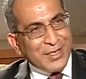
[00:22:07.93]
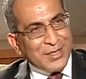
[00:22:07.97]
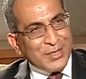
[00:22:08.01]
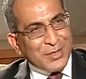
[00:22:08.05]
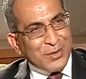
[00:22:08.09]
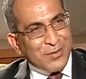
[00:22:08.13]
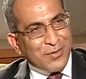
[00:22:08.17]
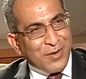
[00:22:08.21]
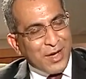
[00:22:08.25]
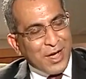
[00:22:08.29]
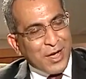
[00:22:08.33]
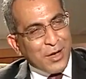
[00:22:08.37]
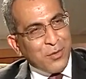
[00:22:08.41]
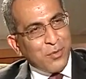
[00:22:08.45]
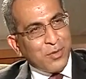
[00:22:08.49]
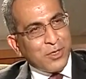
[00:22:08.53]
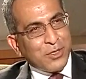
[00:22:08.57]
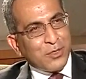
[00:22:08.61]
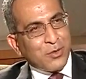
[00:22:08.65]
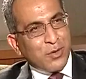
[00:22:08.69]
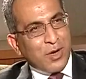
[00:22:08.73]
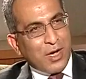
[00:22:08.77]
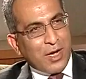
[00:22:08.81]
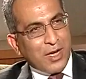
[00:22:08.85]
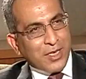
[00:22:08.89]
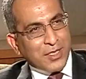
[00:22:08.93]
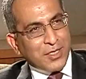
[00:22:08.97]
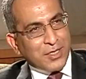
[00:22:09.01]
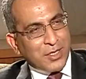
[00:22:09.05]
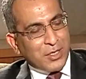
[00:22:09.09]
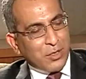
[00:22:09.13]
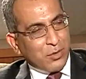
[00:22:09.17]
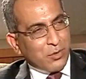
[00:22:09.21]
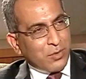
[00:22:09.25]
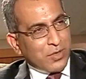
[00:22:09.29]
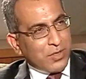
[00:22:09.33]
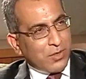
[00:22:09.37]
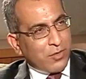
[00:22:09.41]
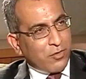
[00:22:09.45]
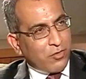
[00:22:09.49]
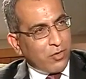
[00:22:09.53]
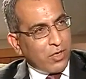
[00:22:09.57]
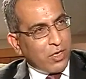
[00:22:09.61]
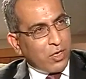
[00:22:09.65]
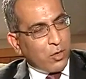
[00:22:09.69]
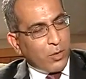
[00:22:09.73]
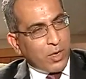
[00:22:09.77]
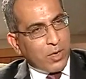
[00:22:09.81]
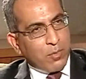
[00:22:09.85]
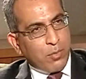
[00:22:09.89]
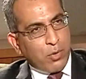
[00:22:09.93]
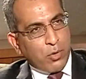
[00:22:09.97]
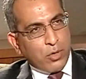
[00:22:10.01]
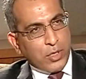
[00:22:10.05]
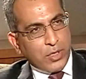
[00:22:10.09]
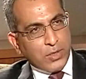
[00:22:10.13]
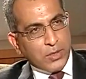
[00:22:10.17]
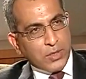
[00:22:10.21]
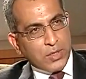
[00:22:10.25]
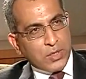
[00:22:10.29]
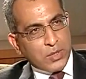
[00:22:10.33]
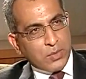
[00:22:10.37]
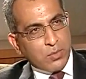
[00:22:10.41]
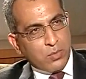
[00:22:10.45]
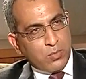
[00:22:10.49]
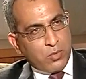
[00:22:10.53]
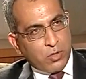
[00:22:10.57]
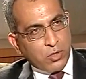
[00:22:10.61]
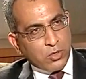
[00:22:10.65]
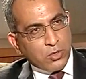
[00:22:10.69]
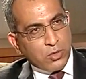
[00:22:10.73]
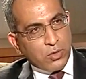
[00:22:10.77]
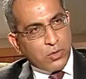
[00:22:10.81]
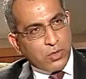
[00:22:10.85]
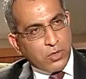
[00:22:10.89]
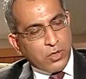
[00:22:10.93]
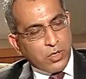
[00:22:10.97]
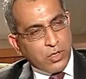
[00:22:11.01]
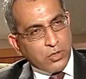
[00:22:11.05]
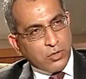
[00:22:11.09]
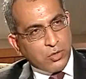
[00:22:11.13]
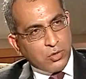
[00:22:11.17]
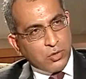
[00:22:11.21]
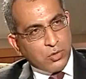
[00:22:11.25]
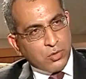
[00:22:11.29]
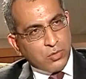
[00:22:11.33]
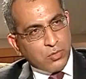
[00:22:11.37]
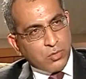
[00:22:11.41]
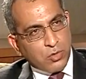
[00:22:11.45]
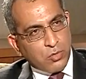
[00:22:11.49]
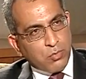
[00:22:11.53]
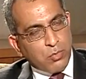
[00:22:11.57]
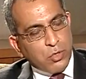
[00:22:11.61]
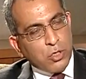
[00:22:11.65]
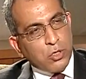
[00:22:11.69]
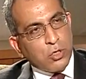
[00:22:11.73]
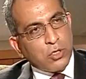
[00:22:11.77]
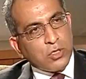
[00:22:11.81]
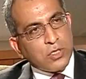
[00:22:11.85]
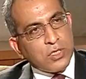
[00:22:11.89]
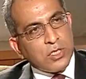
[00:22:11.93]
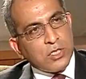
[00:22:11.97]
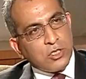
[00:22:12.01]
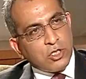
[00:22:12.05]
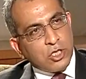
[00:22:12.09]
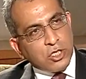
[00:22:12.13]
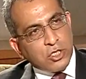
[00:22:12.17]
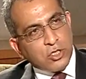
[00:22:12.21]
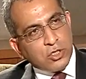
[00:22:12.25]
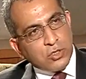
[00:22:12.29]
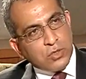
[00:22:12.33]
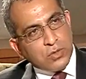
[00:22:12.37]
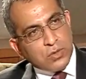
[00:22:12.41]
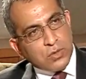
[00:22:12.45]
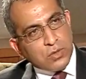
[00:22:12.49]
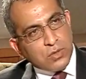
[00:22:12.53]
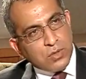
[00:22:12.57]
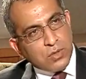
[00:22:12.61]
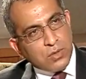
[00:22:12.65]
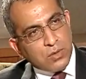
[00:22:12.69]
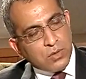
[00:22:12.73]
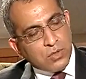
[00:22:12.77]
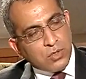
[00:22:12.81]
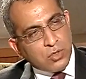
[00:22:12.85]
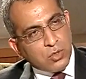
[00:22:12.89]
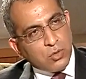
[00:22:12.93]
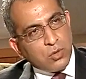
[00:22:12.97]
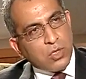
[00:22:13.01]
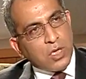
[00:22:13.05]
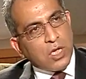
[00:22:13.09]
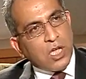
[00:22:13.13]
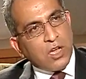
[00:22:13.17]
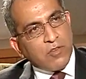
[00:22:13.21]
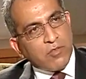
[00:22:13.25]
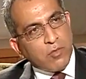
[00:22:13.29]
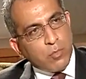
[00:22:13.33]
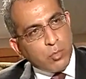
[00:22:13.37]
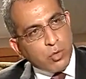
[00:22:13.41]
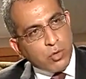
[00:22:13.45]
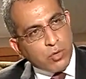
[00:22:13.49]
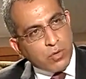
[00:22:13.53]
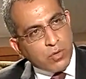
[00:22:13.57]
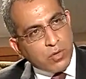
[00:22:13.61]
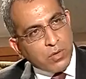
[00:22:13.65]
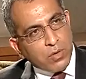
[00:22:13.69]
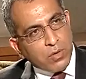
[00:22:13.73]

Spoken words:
So if I were to ask you in 3 quick points, what according to you would be your suggestion to the government